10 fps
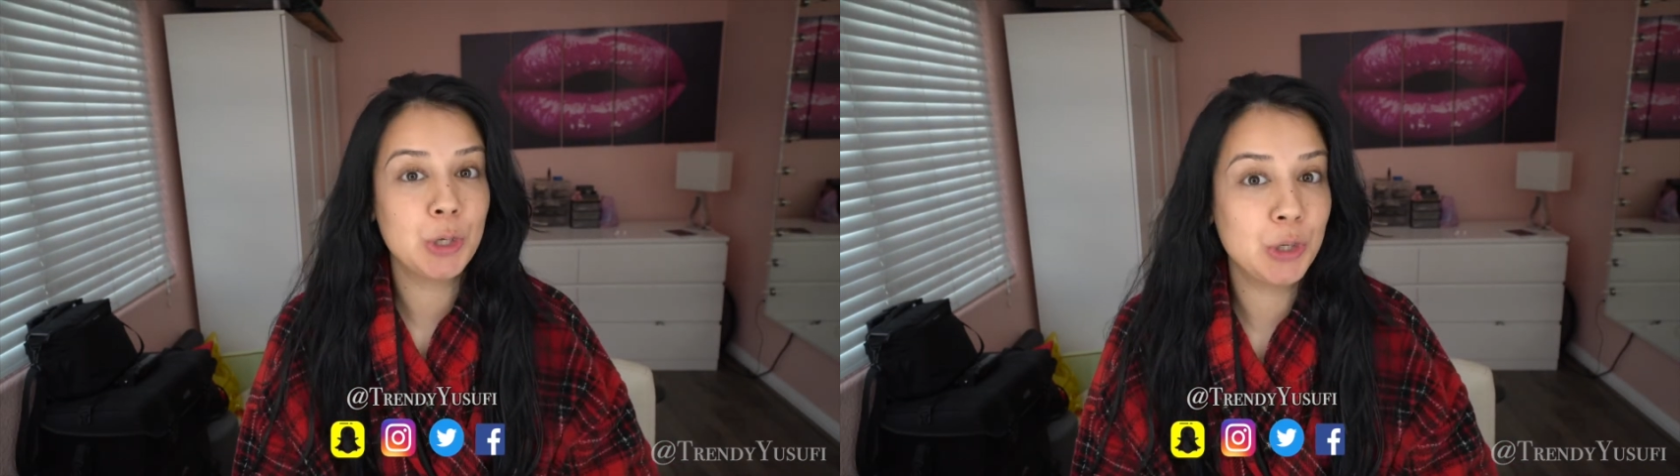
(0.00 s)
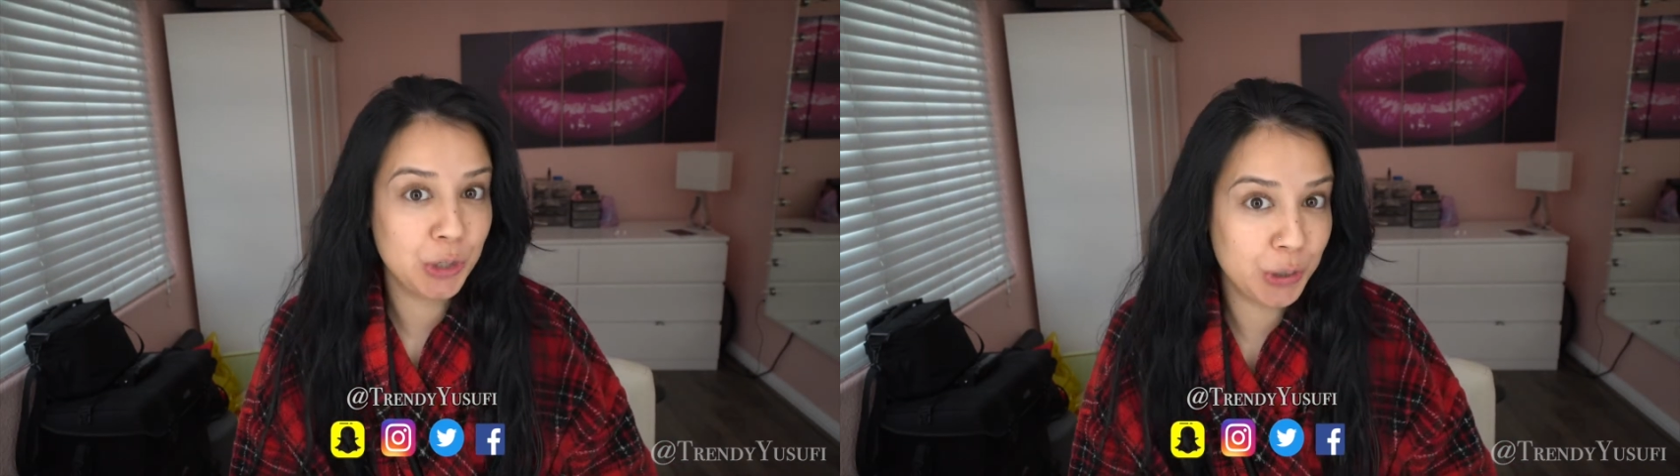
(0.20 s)

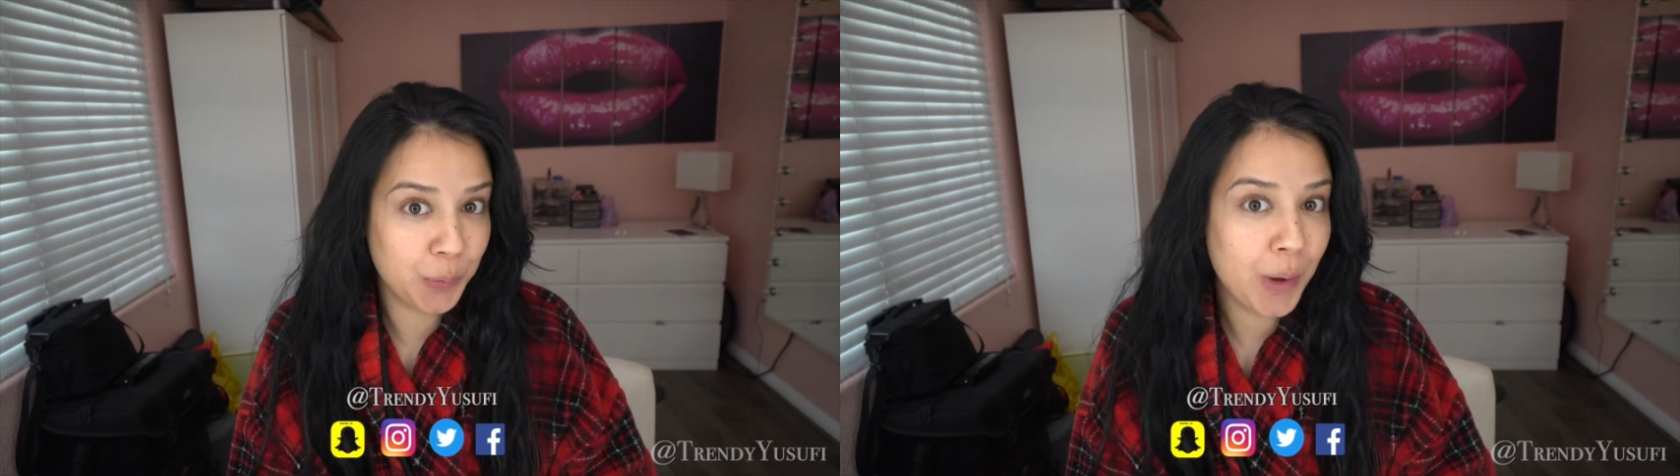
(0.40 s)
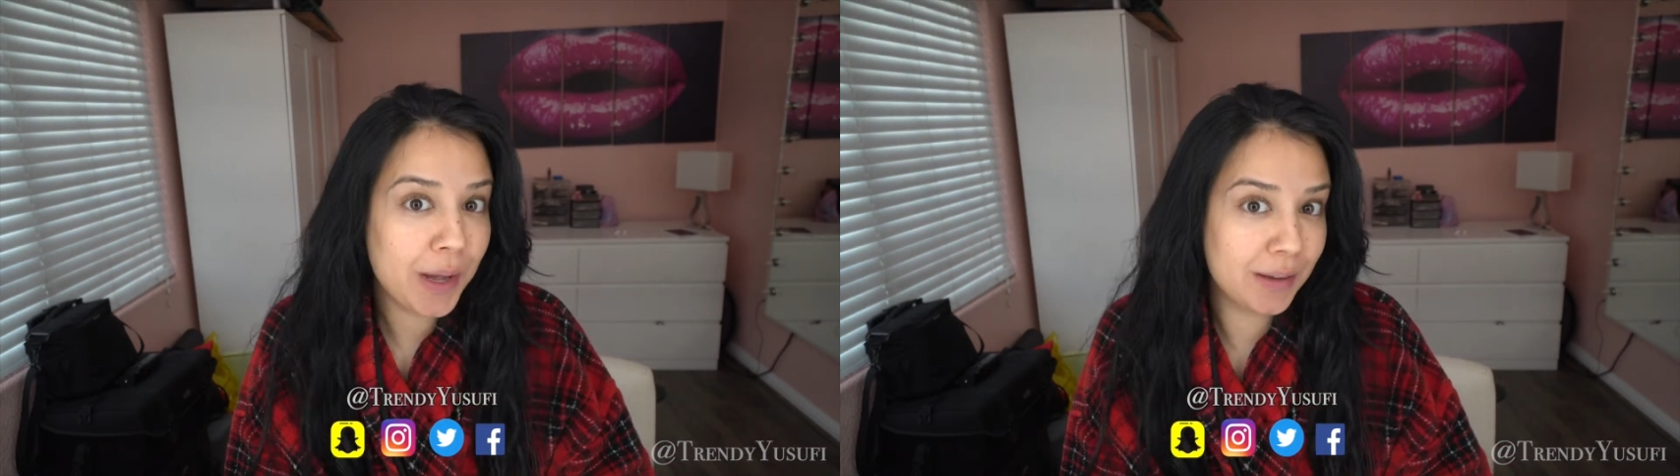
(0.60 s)

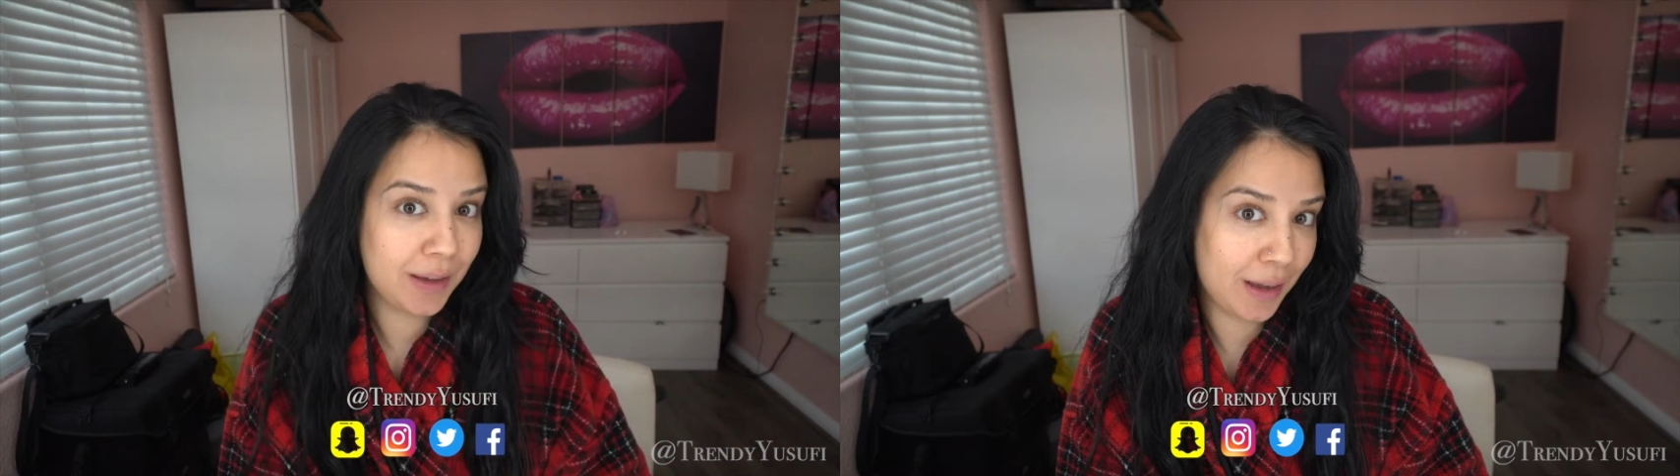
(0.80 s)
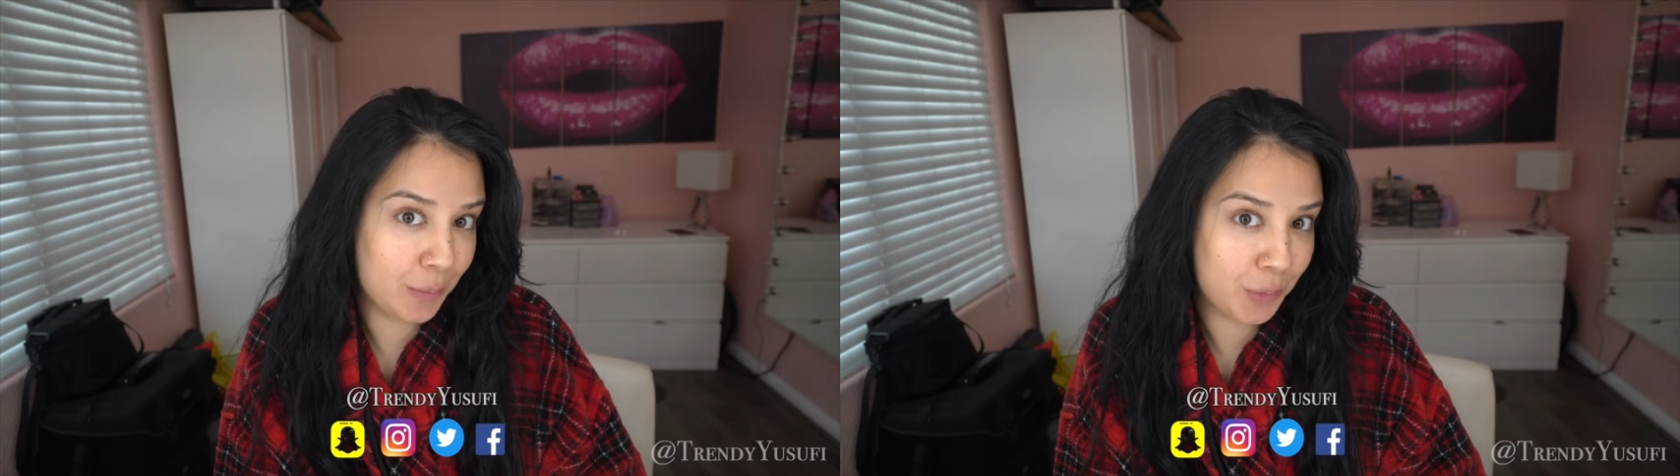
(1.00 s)
new
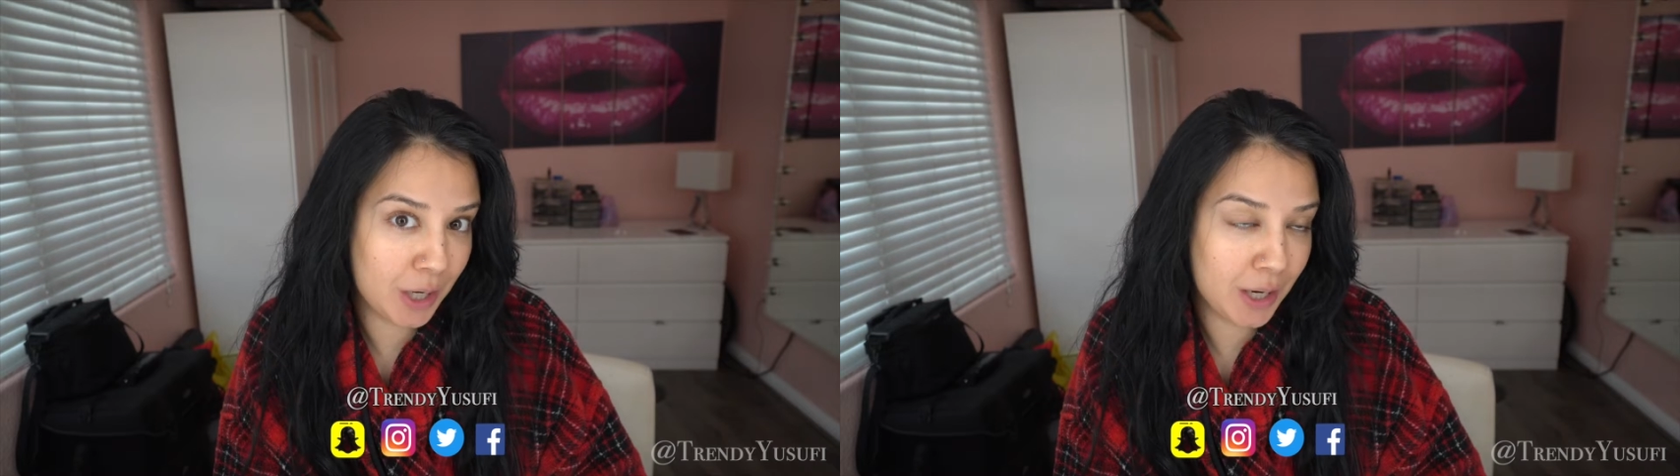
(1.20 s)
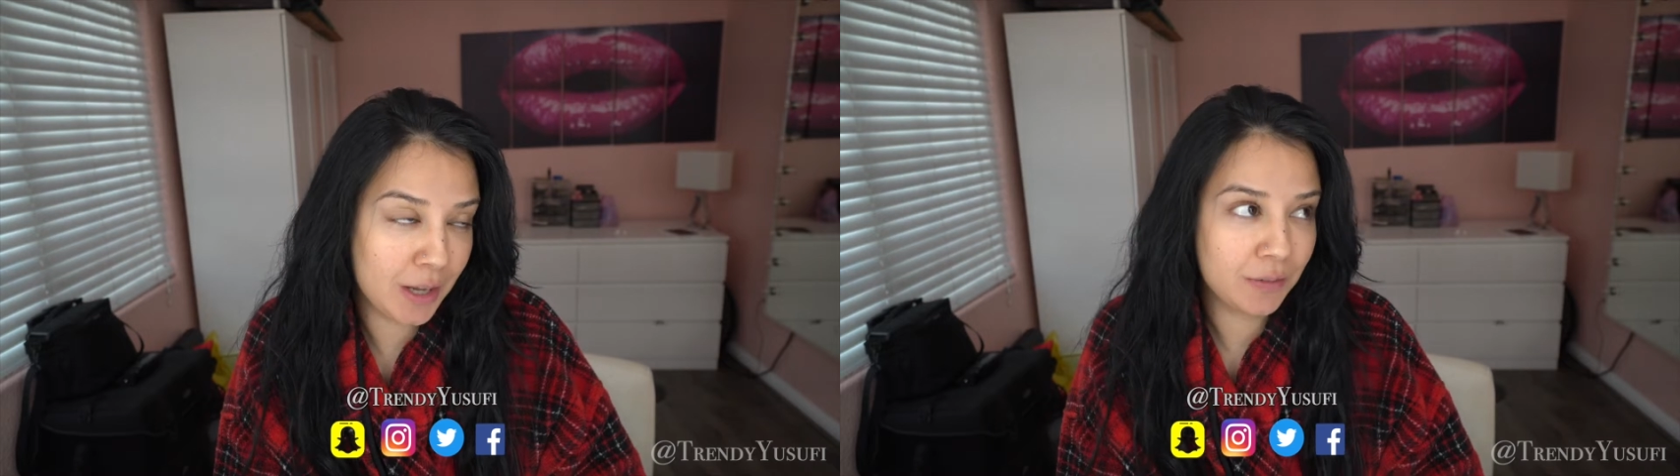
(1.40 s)
camera.